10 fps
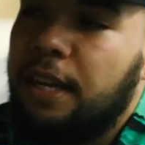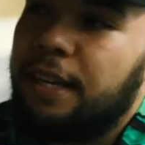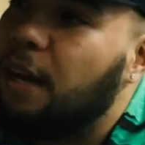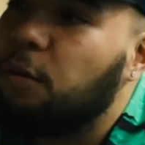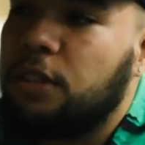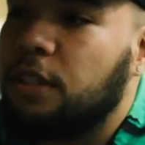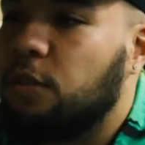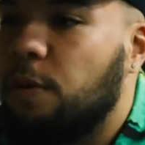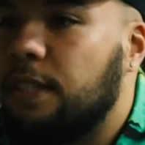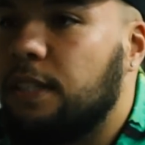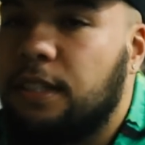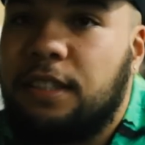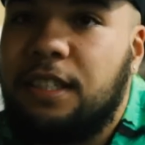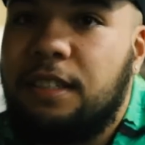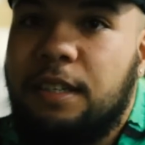And now it's just crazy to
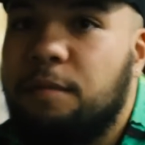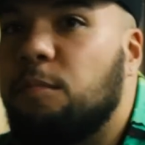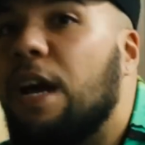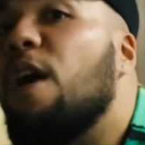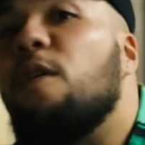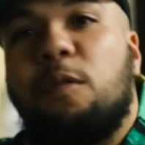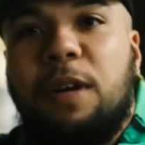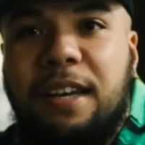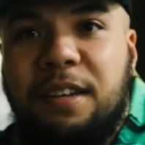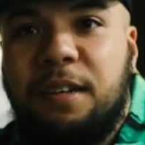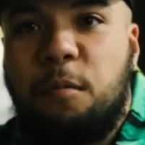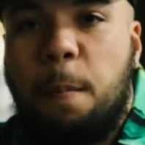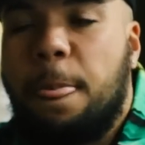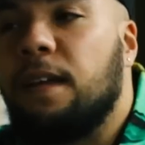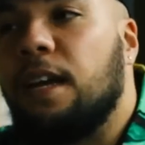see how
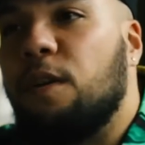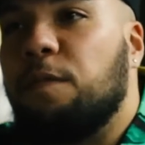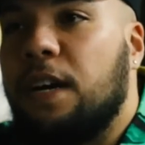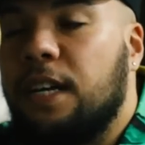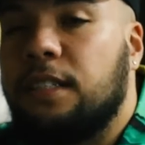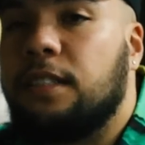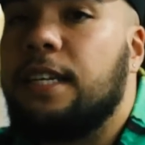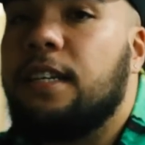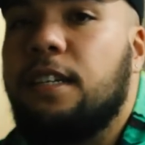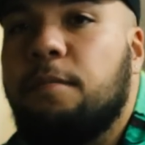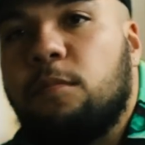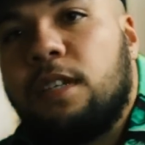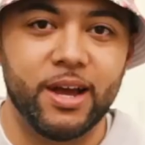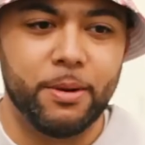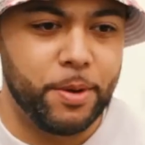far he's taken it.
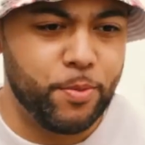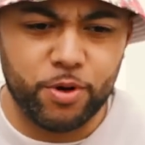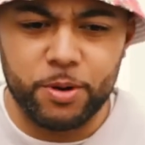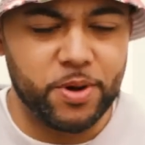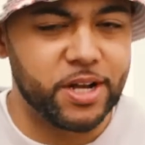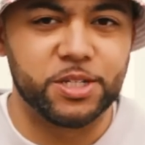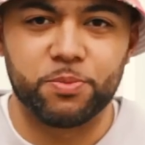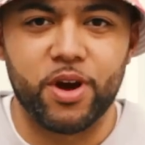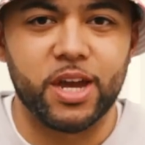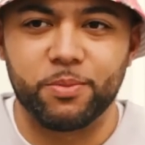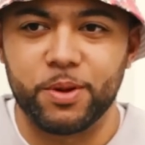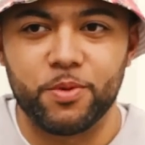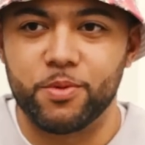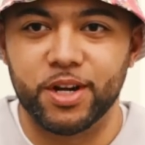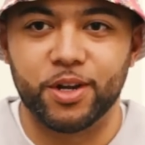People want to pick his brain.
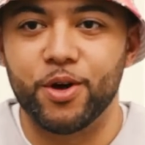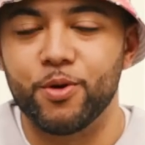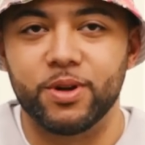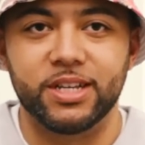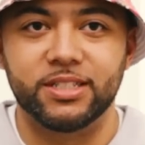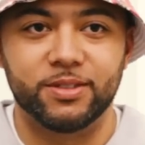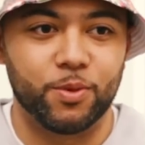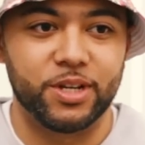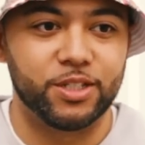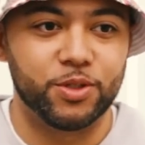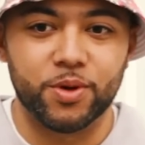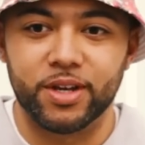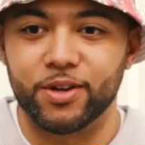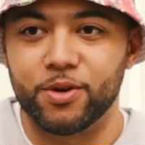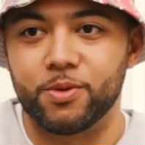People want to know what he's
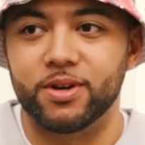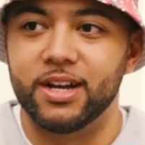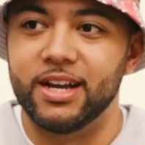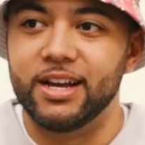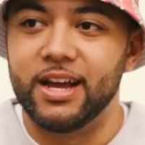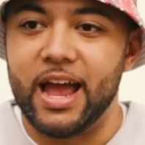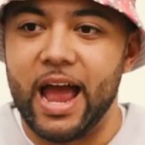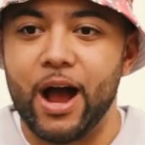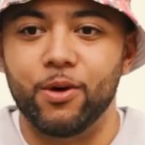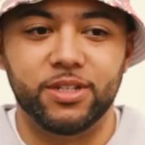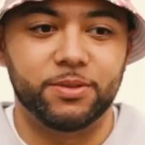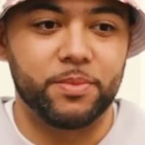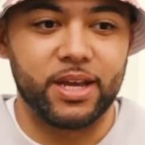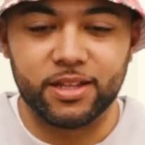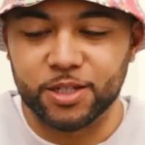doing or how he's
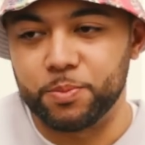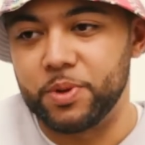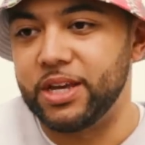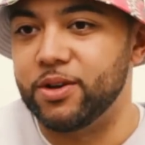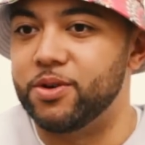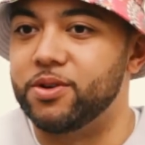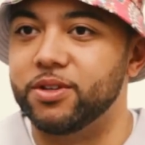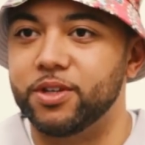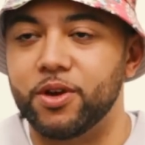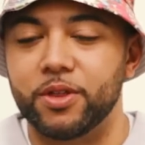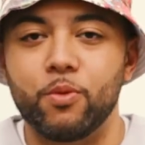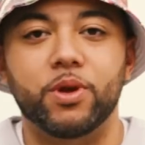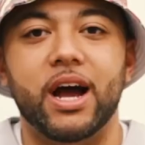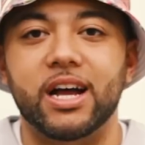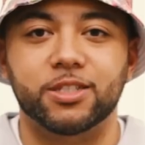made this beat, or, you know, they
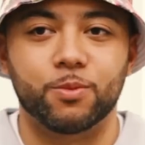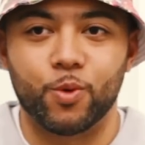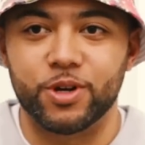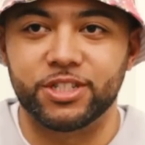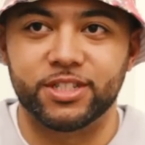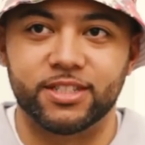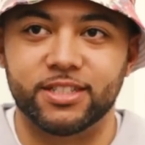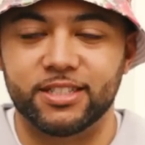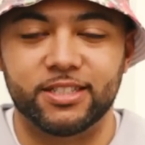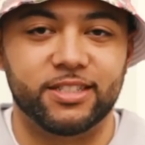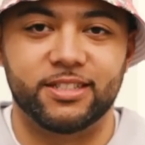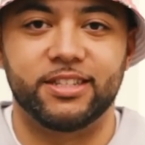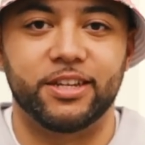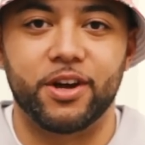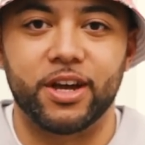want to ask him questions.
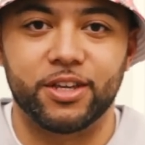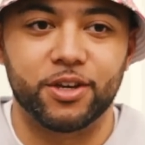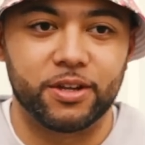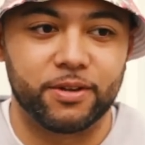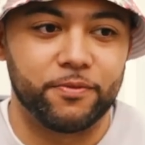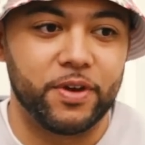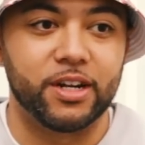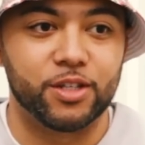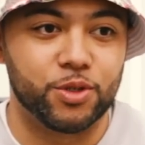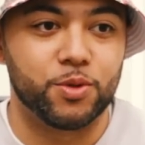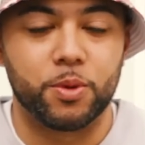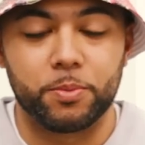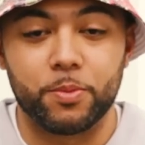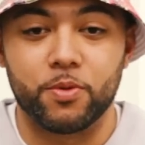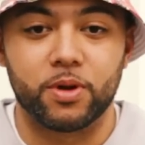You know, you can feel it too when
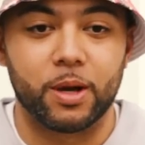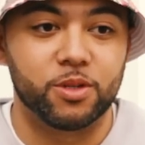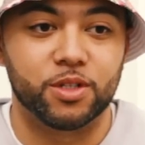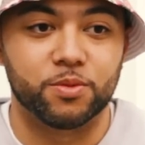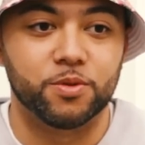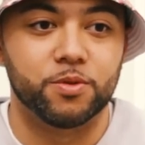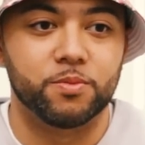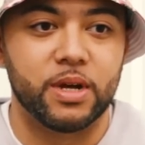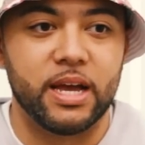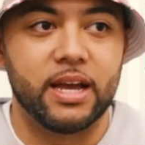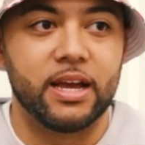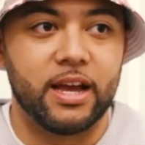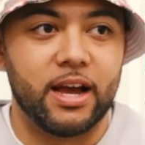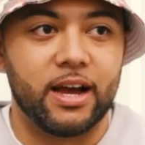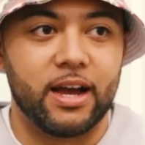people come into the room.
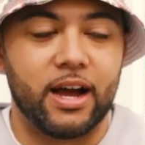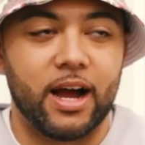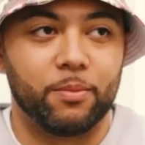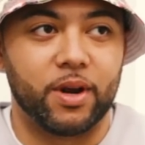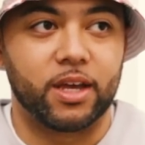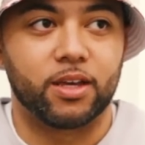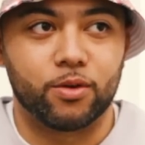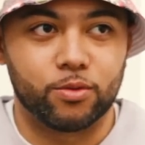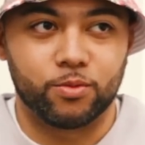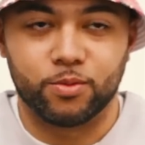I'm like, yo.